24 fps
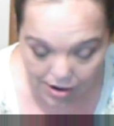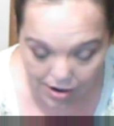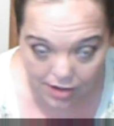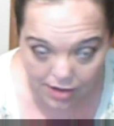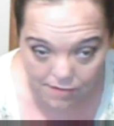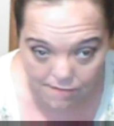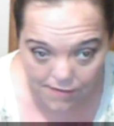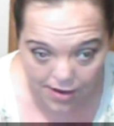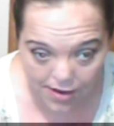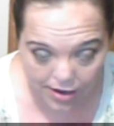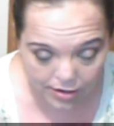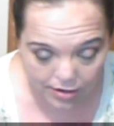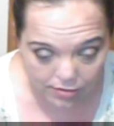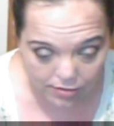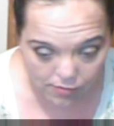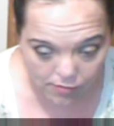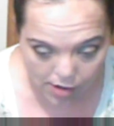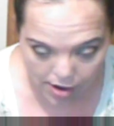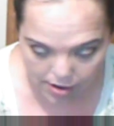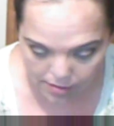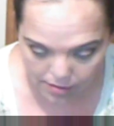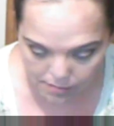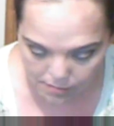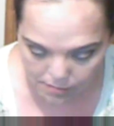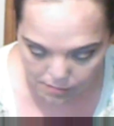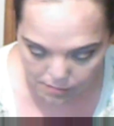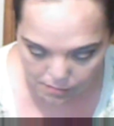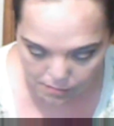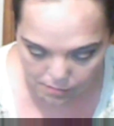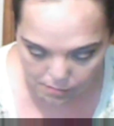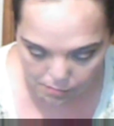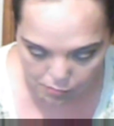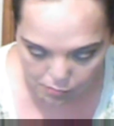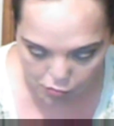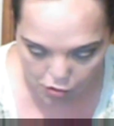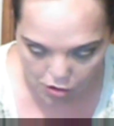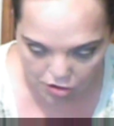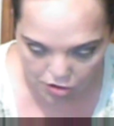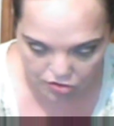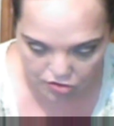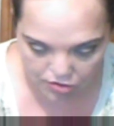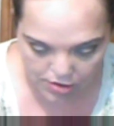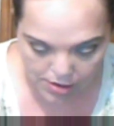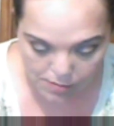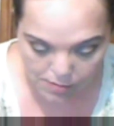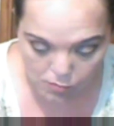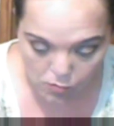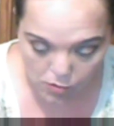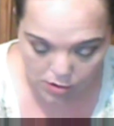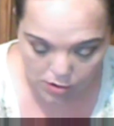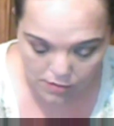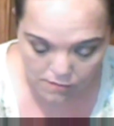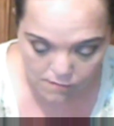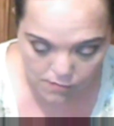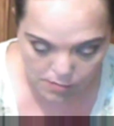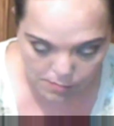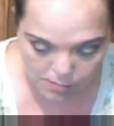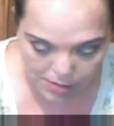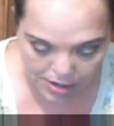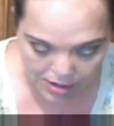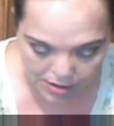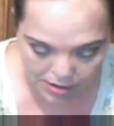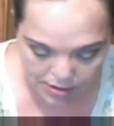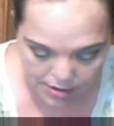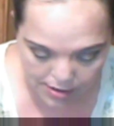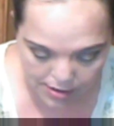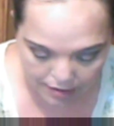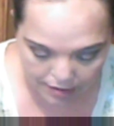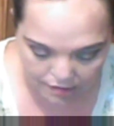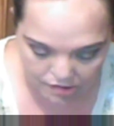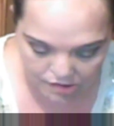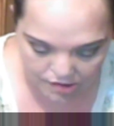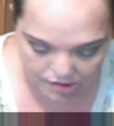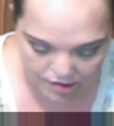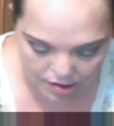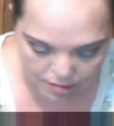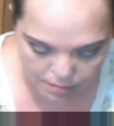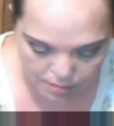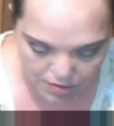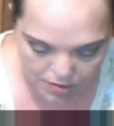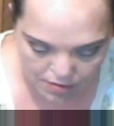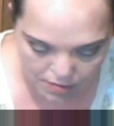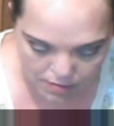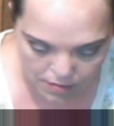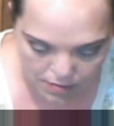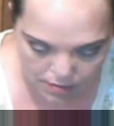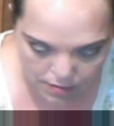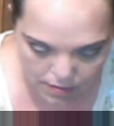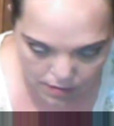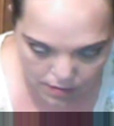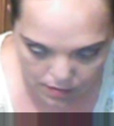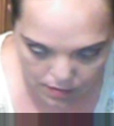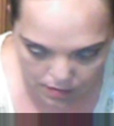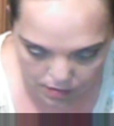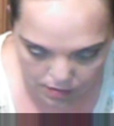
trying to find the right brush that I'm wanting for my next step here.